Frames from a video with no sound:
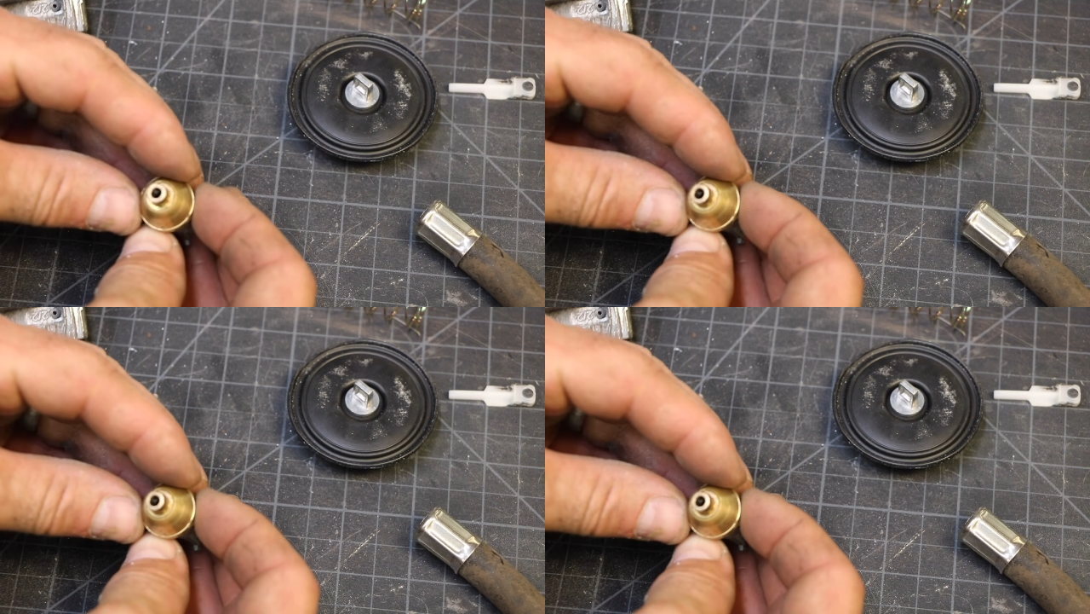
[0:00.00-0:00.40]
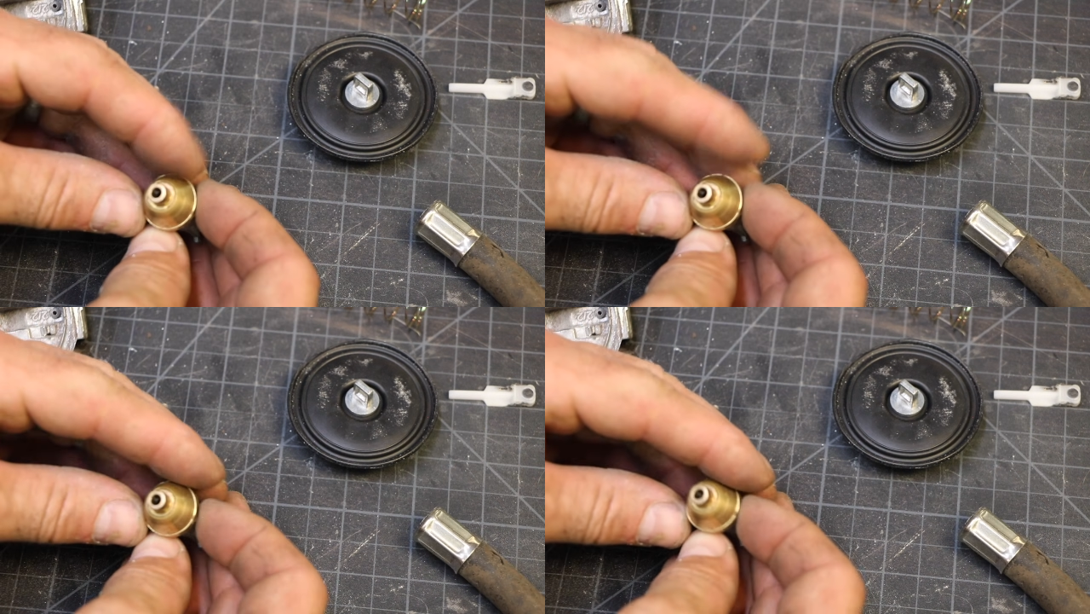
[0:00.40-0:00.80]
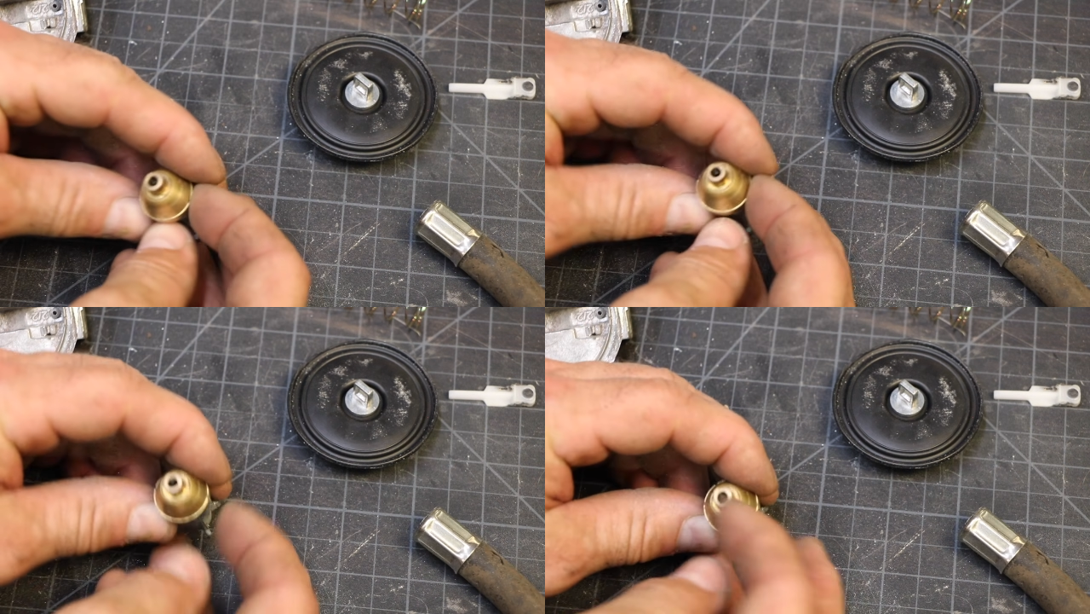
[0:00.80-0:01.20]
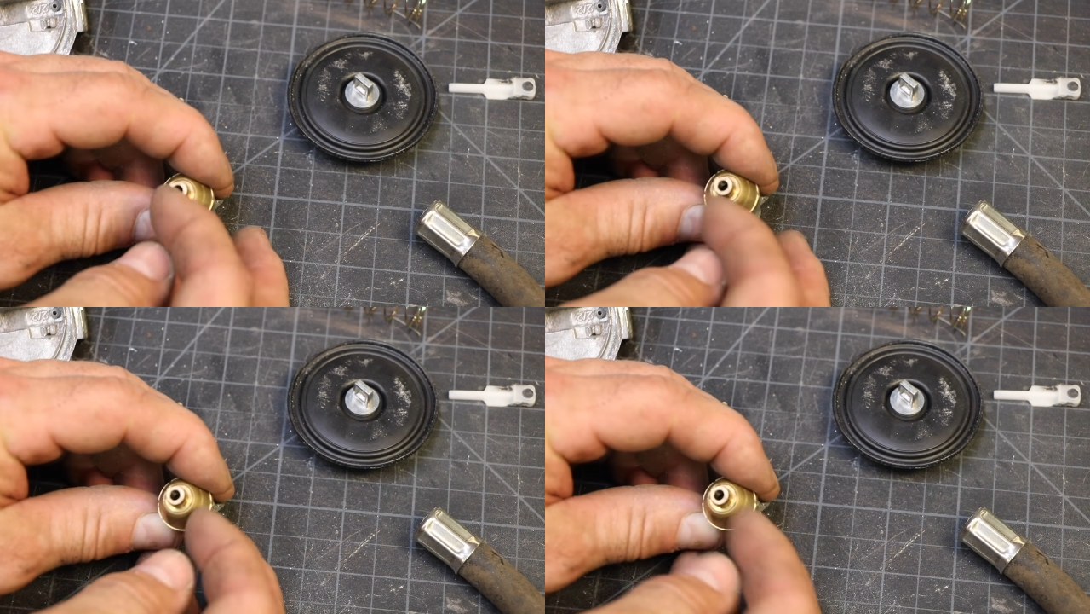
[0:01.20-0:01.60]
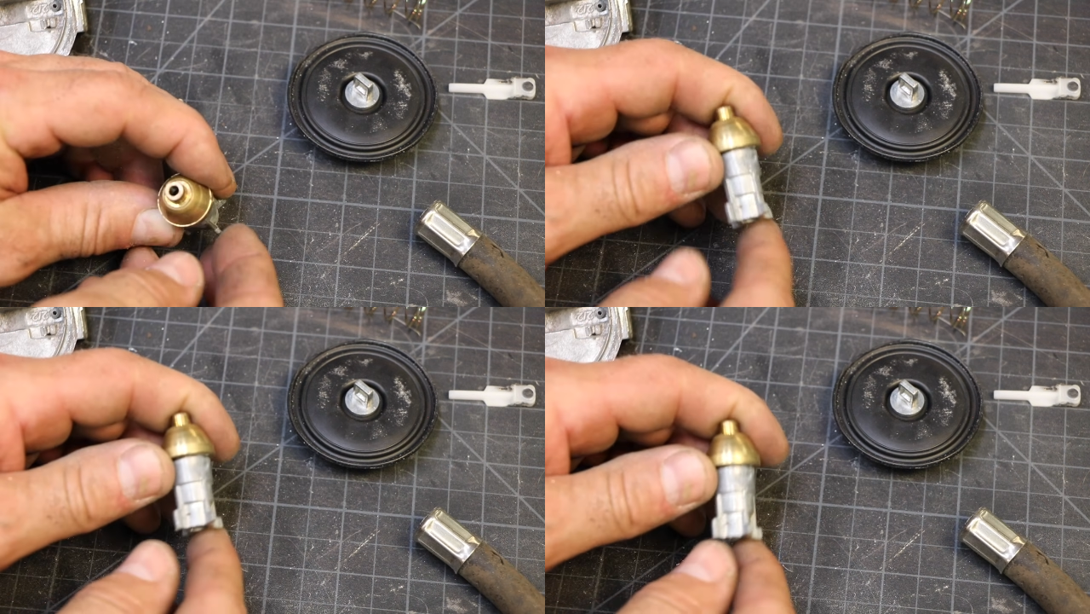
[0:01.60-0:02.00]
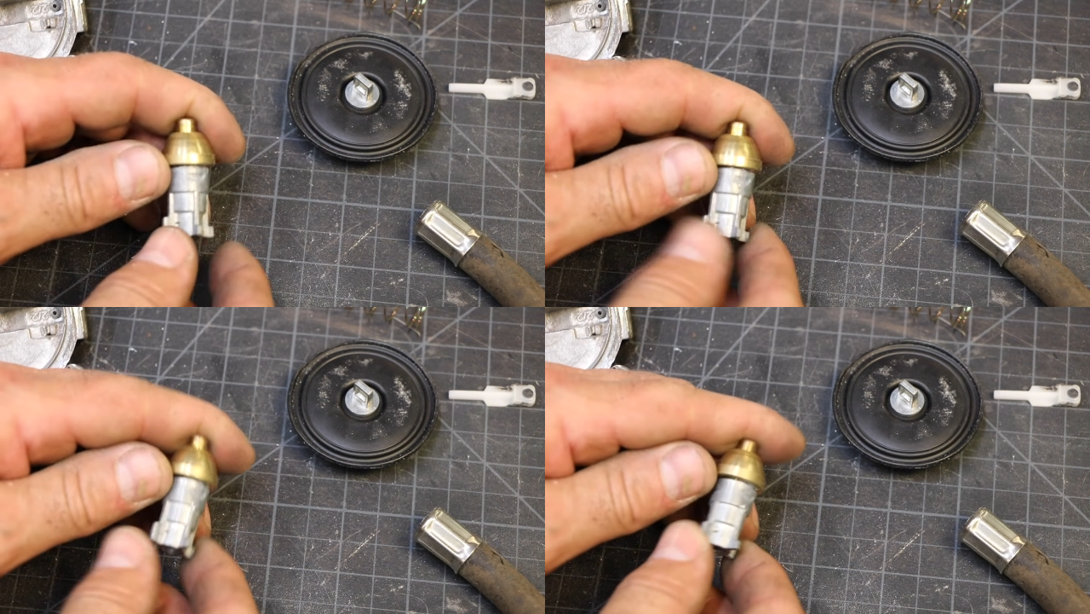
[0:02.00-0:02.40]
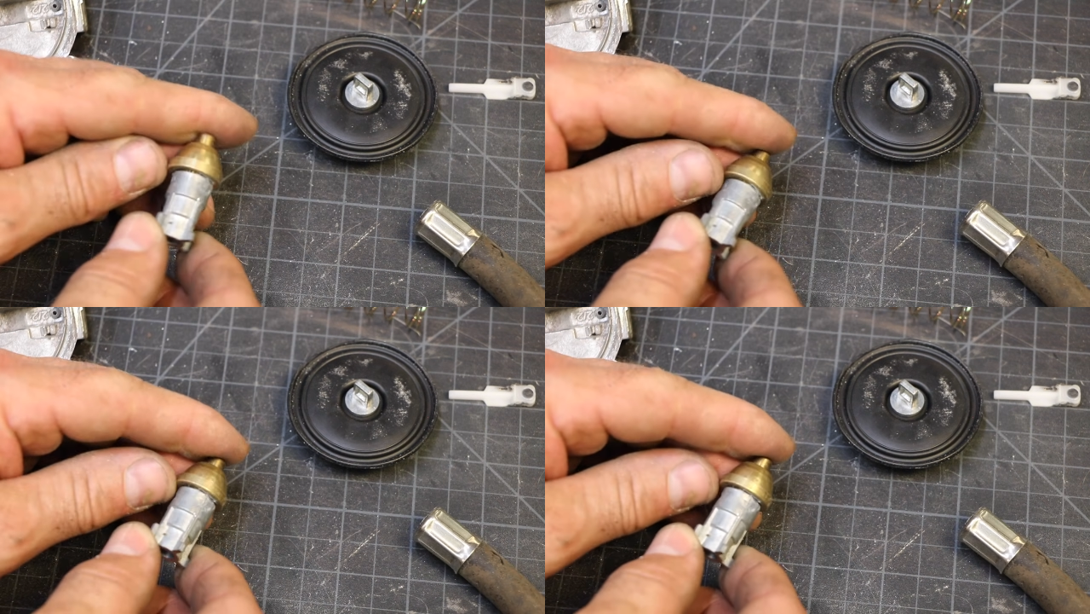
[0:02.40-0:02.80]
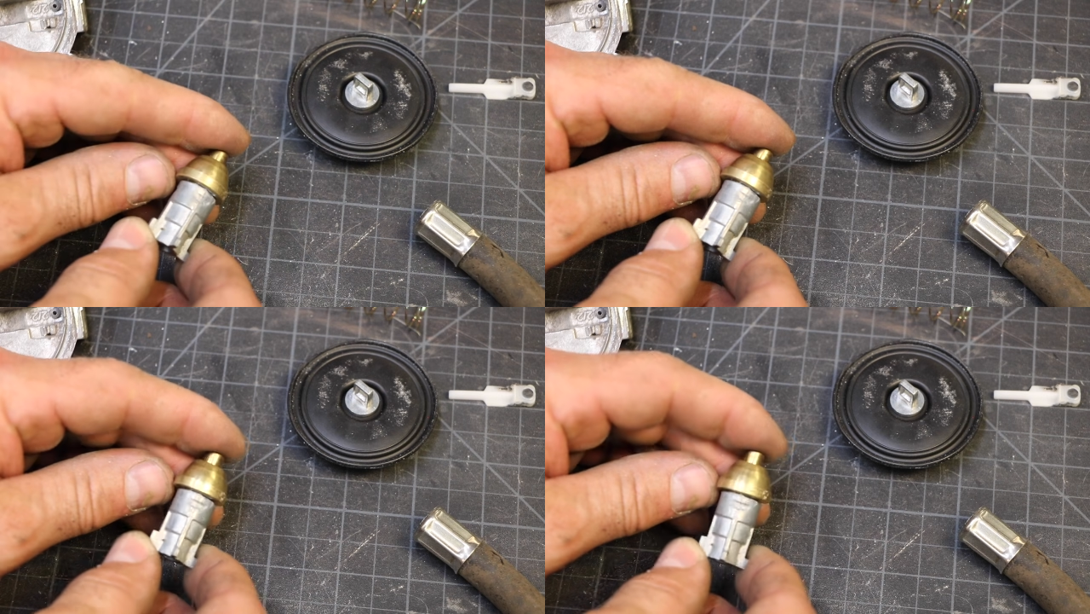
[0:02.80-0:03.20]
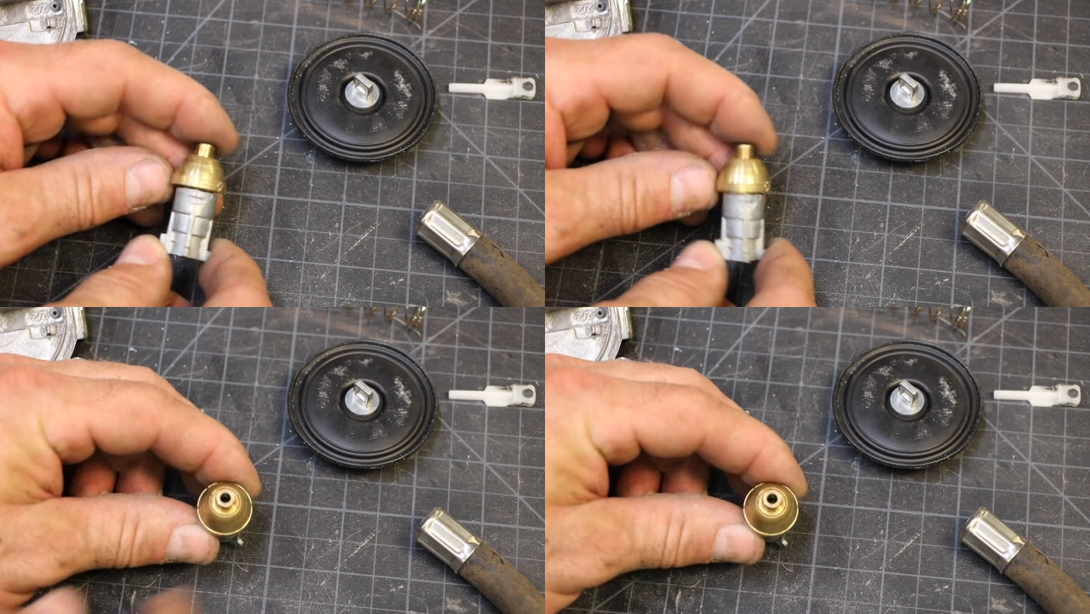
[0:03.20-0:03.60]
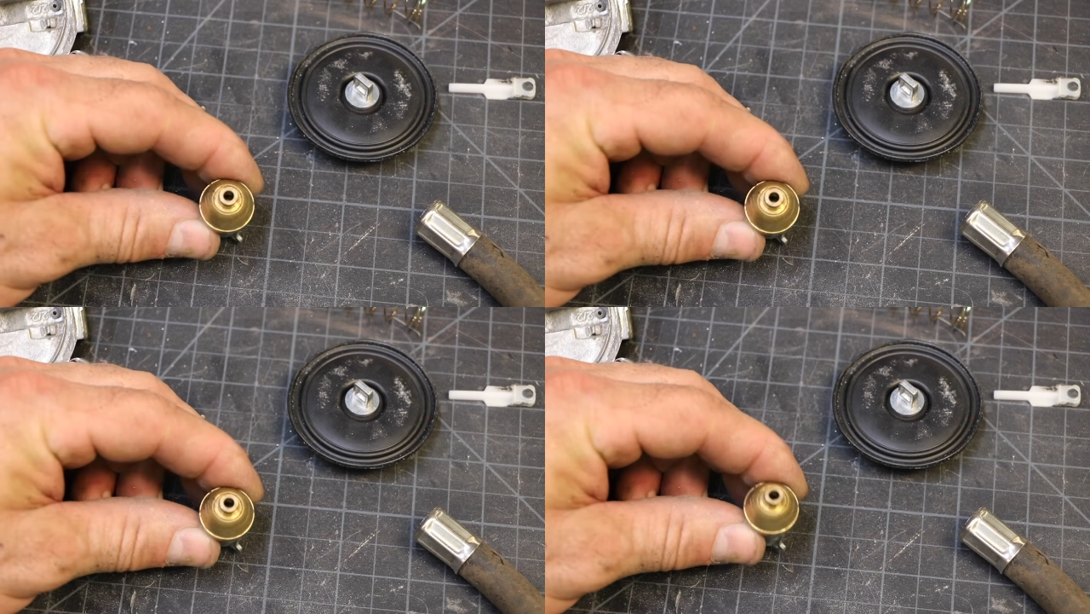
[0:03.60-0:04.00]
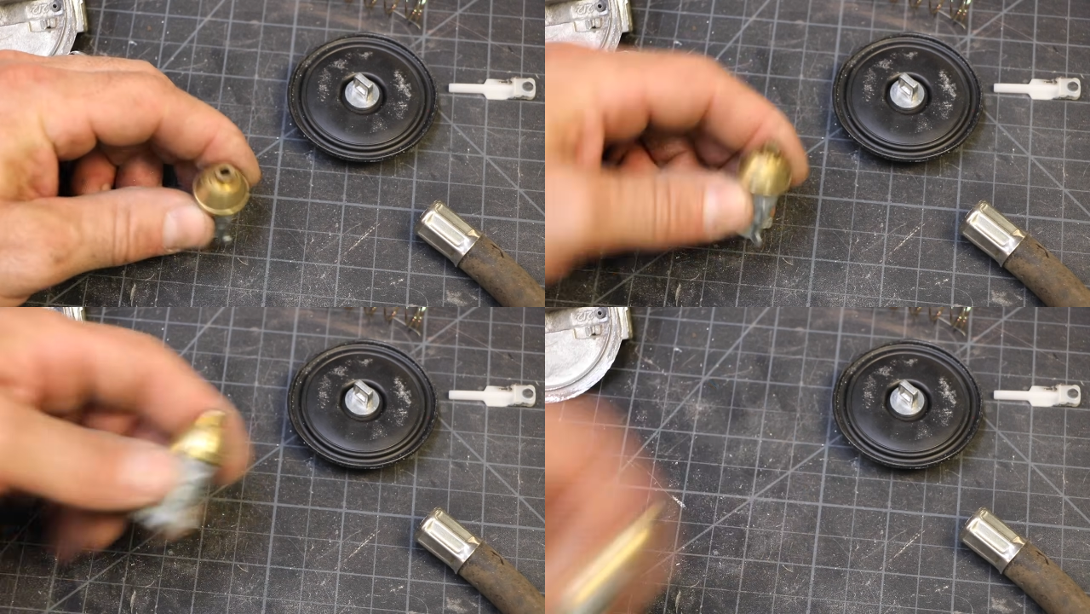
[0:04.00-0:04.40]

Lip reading: Nobody's mouth can be seen.